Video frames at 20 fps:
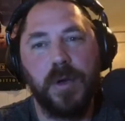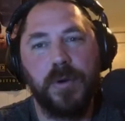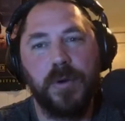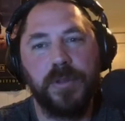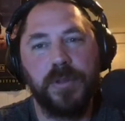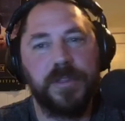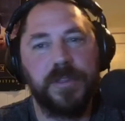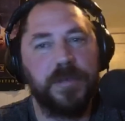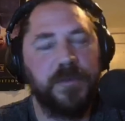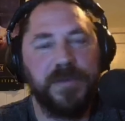
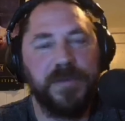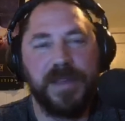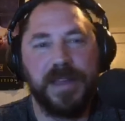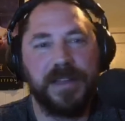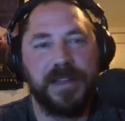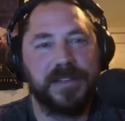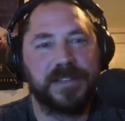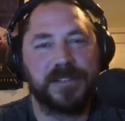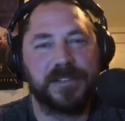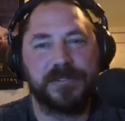movie
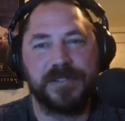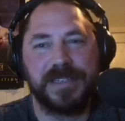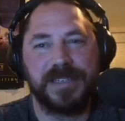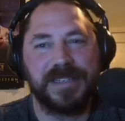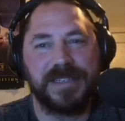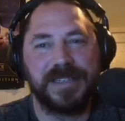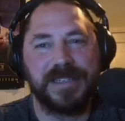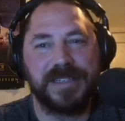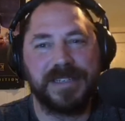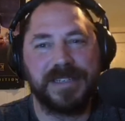
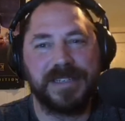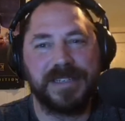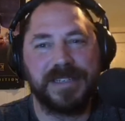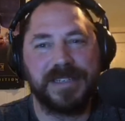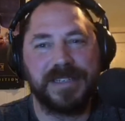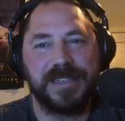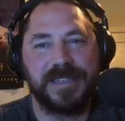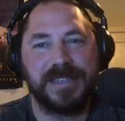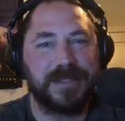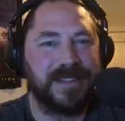industries,
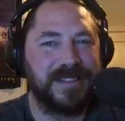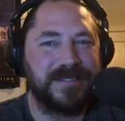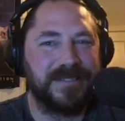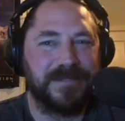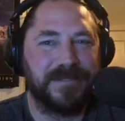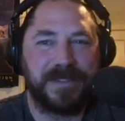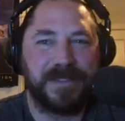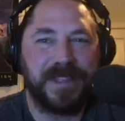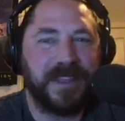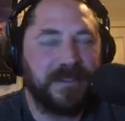what
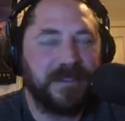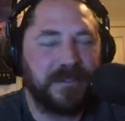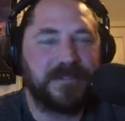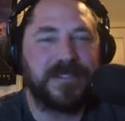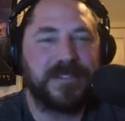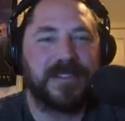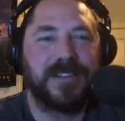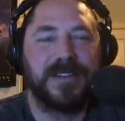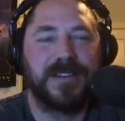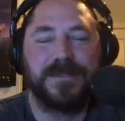theaters
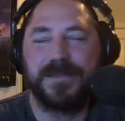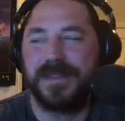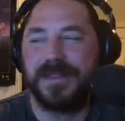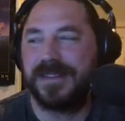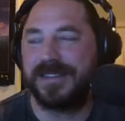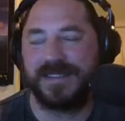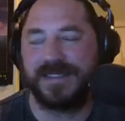are going to be.